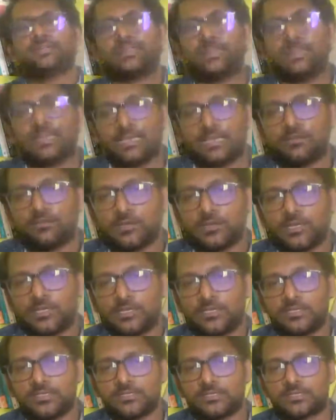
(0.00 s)
And
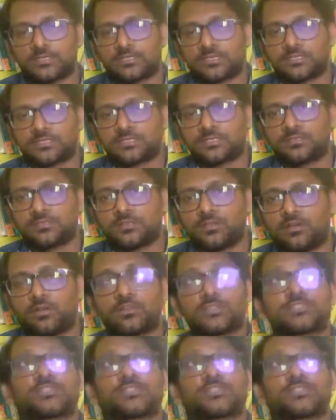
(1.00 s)
likewise, or